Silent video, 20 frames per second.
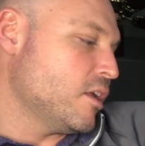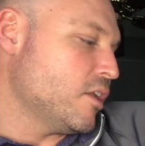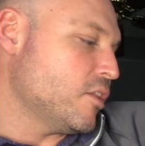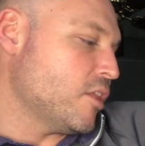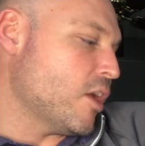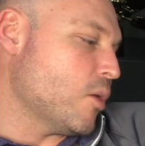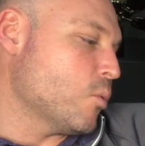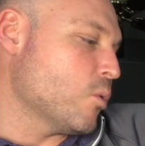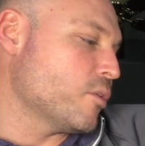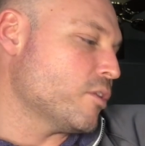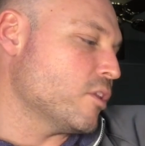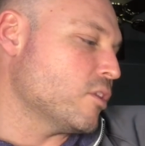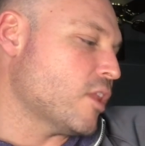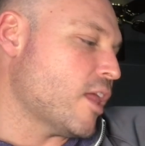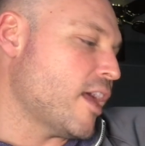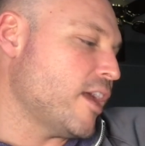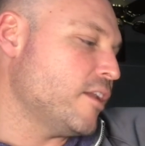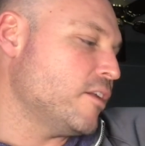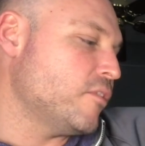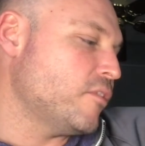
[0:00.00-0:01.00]
They were the
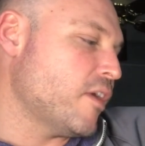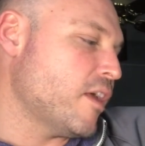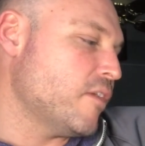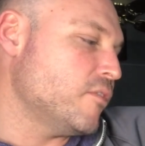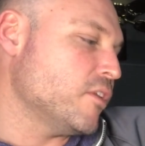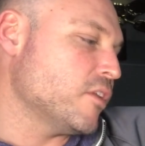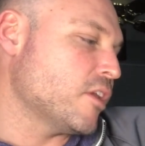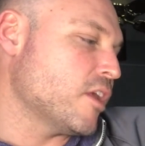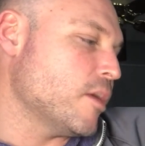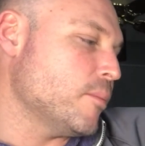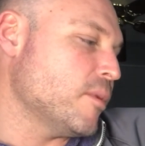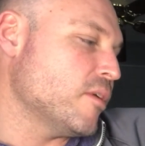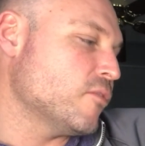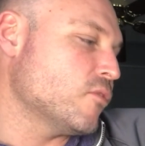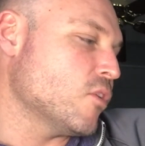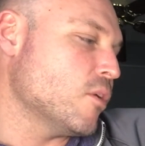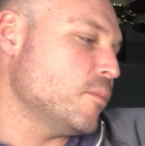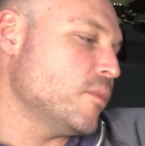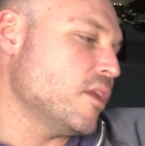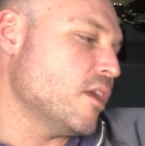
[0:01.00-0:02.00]
light of heaven coming
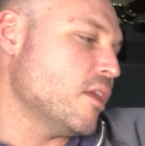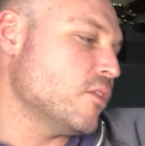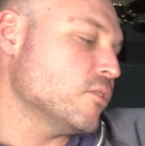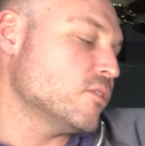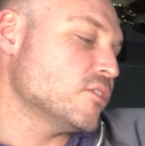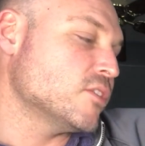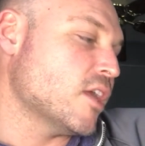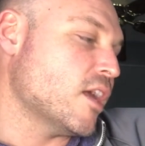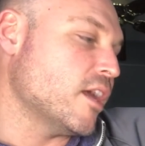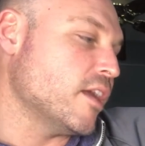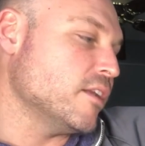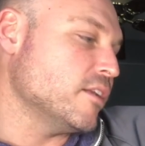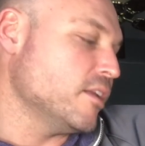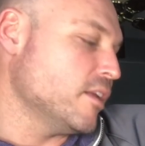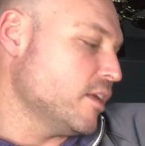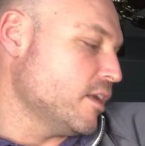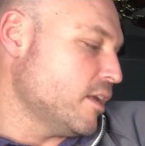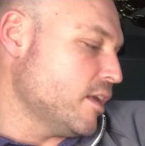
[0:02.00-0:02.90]
from the other side,